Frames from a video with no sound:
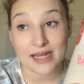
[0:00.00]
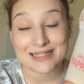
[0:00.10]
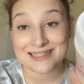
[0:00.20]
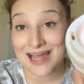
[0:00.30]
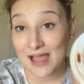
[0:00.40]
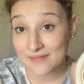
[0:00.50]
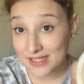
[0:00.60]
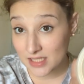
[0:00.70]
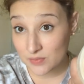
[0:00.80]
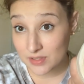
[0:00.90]
and I didn't have
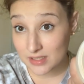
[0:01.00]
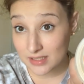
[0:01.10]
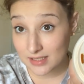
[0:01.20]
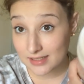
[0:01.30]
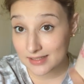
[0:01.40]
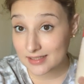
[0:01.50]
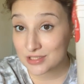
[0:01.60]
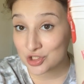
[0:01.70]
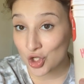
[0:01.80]
anything with a lid like this.